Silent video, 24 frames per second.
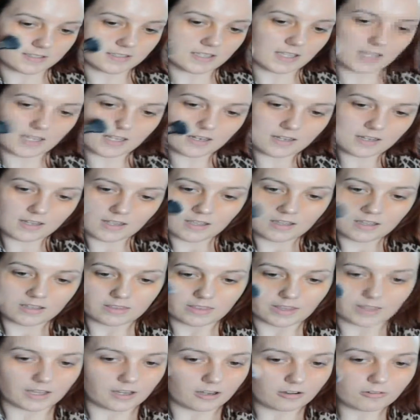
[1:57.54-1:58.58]
said,
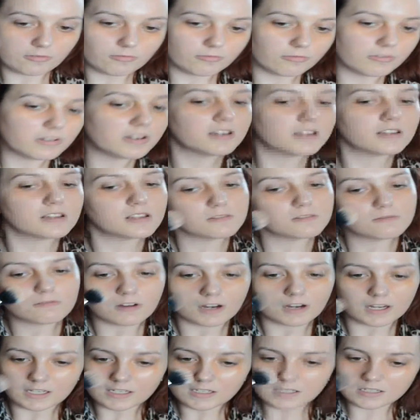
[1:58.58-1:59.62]
they're really
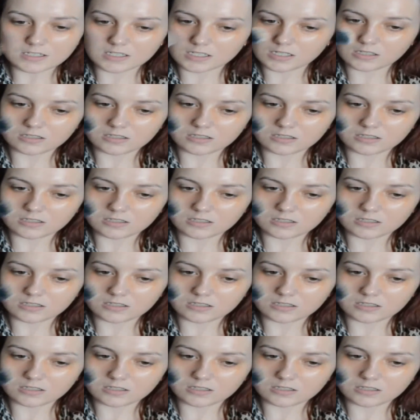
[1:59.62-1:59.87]
red.